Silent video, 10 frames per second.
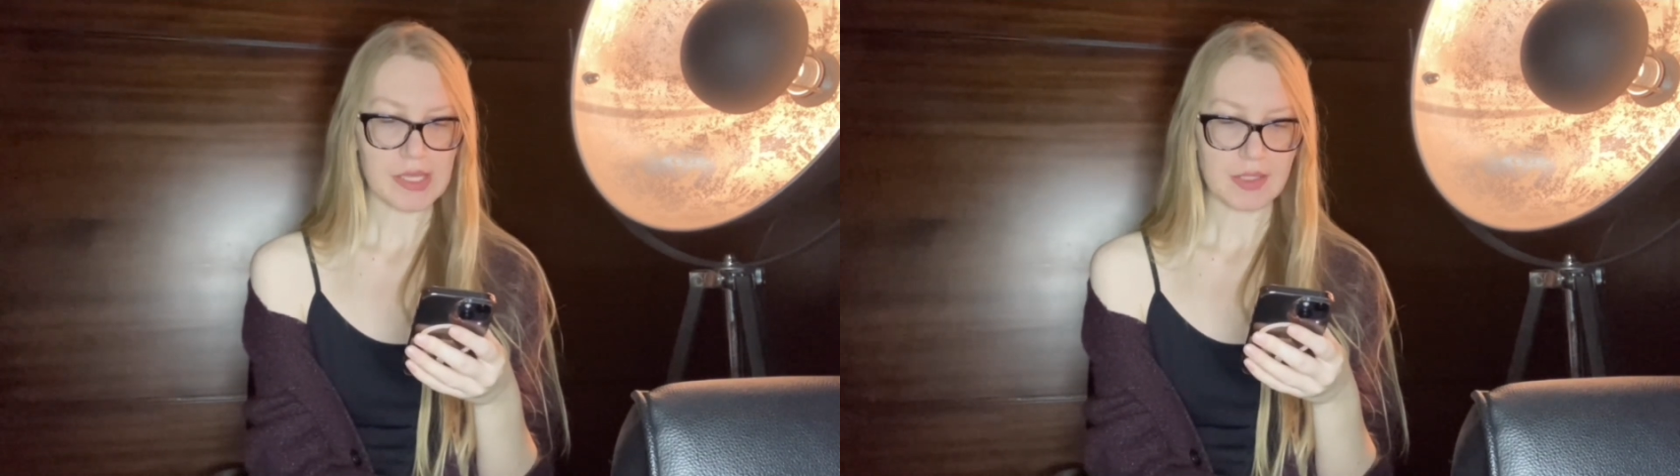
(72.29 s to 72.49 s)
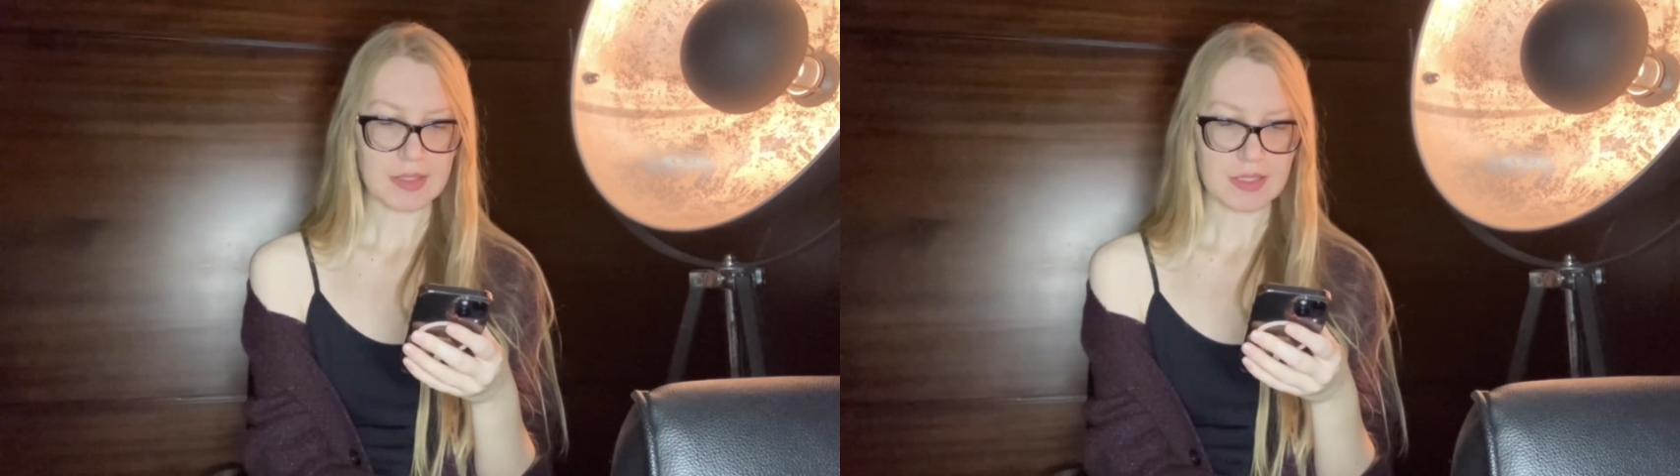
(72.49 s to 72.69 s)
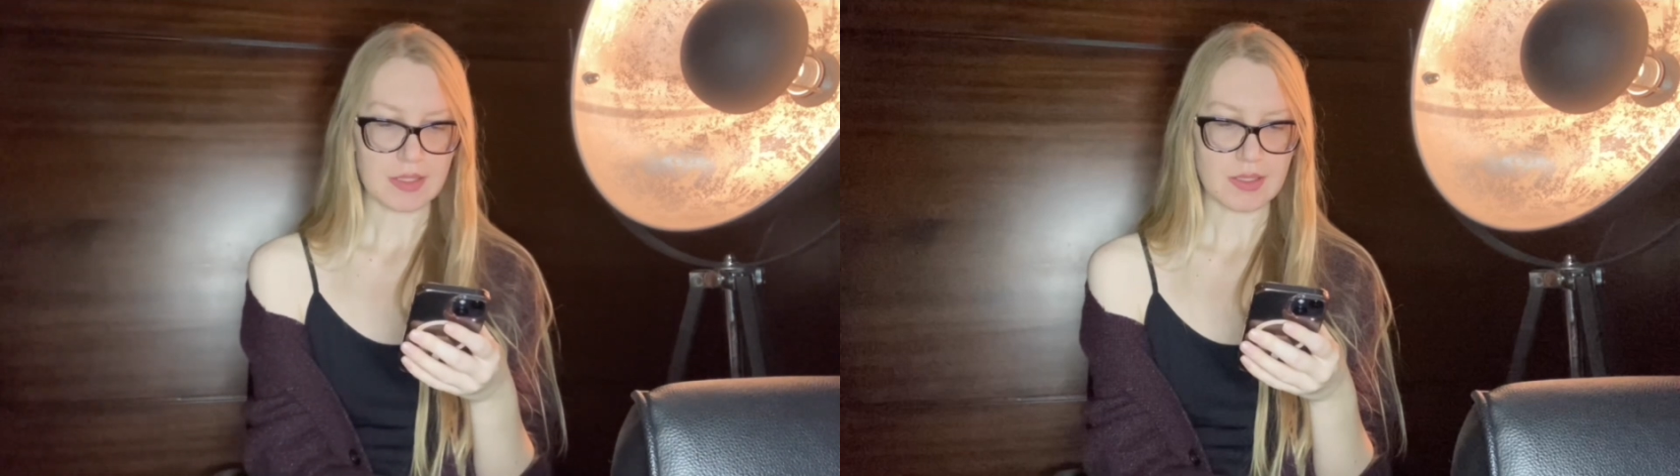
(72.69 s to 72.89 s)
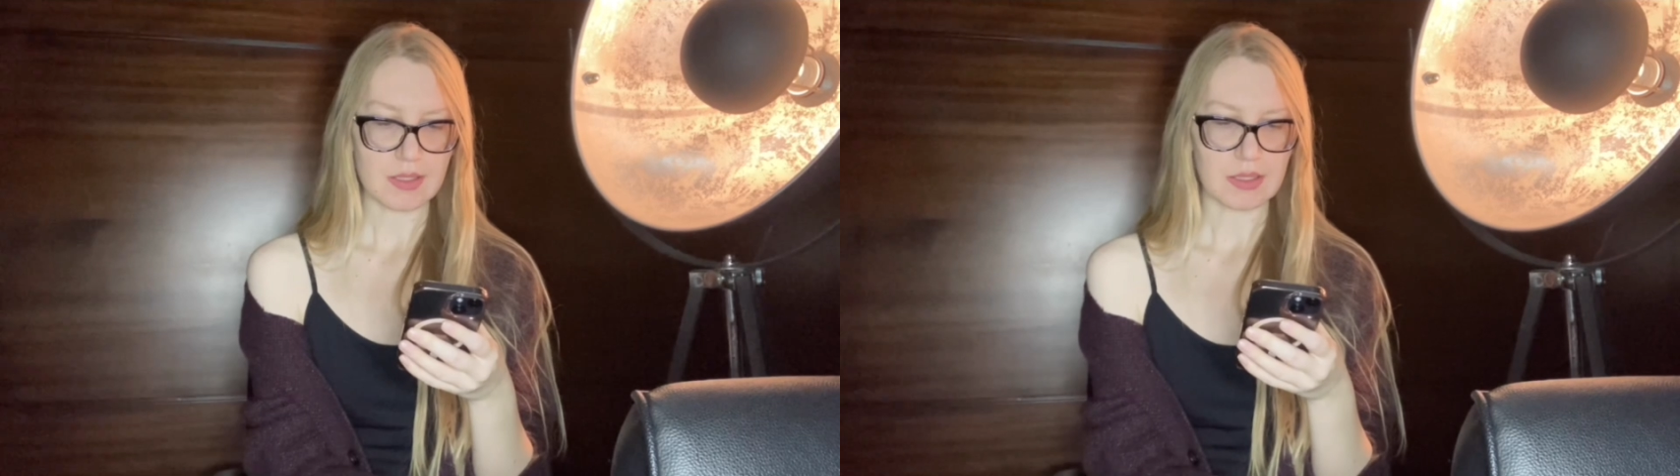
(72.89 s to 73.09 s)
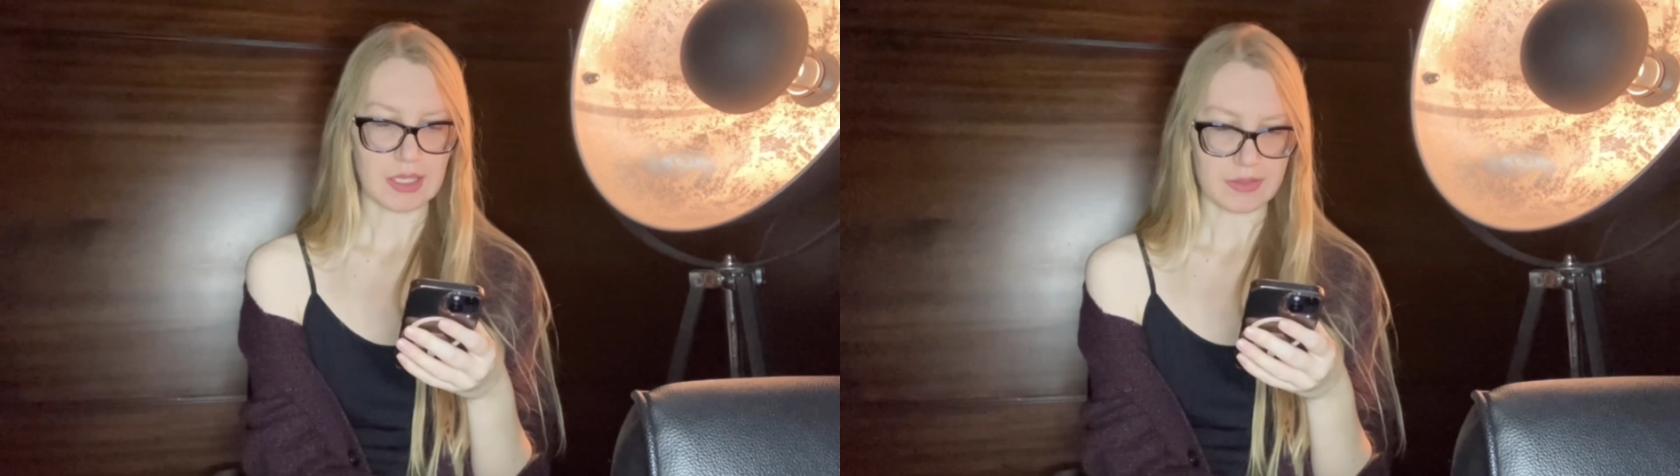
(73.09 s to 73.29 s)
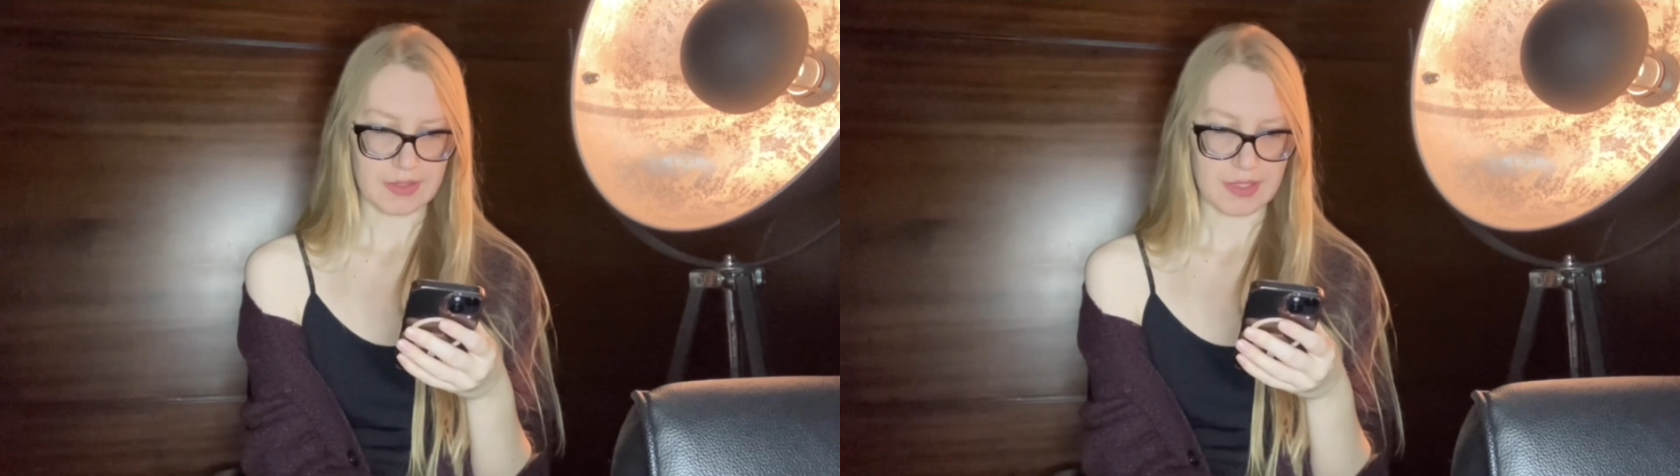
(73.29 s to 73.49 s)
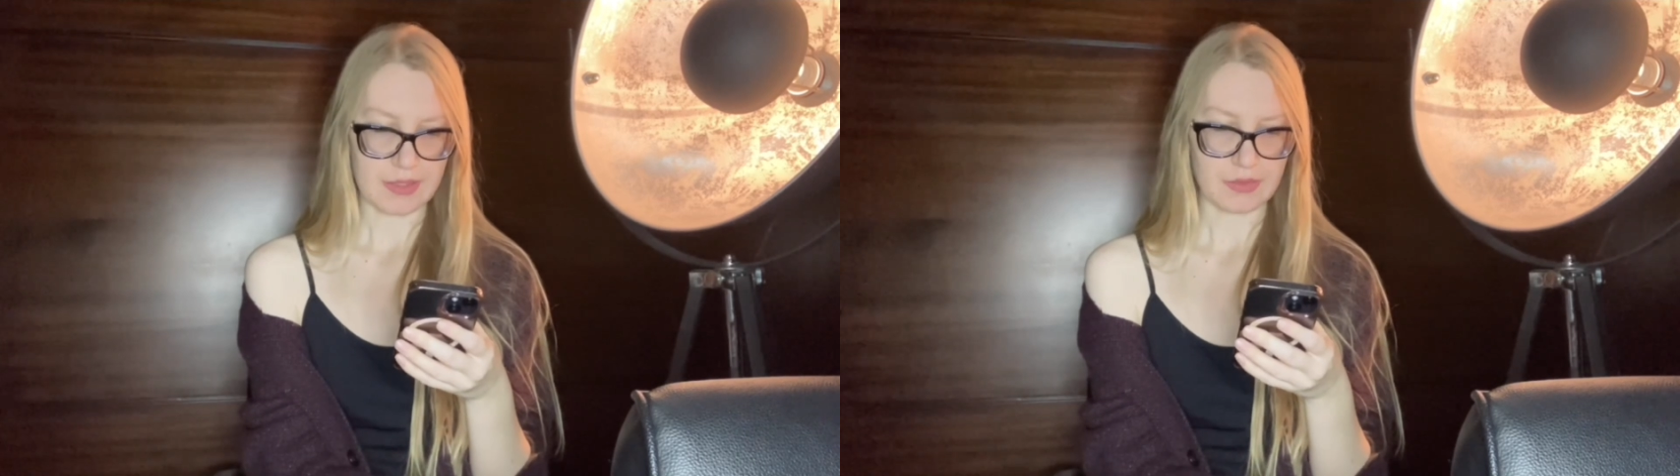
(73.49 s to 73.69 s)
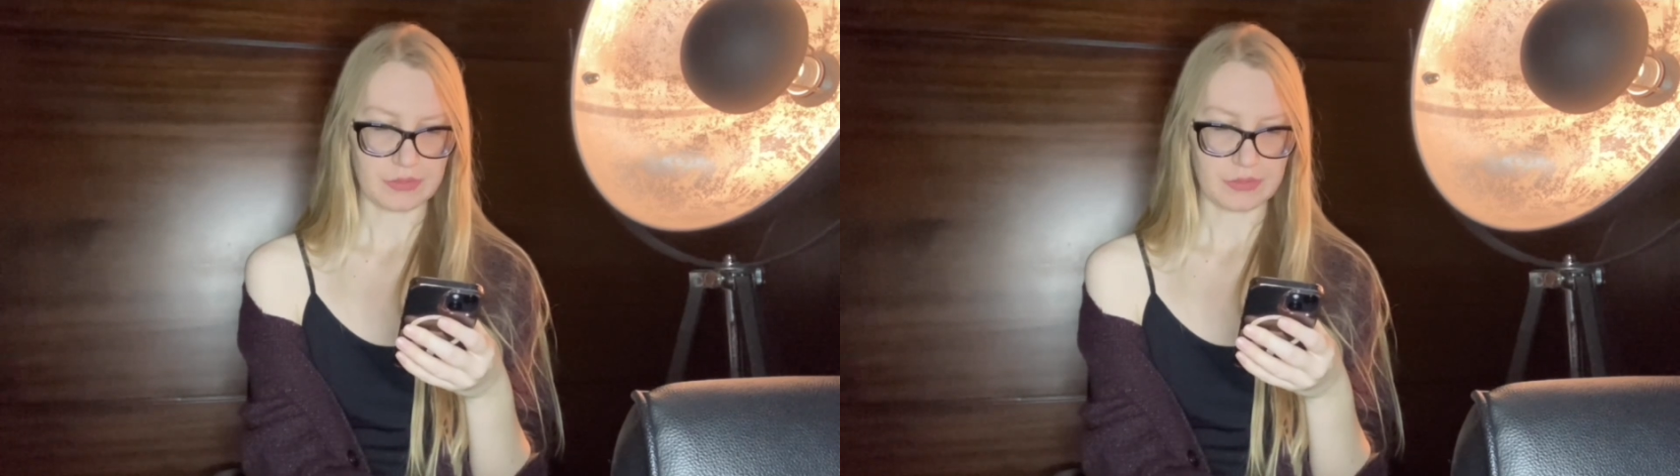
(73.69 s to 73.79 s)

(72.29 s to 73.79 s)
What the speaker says: incense, narcissus,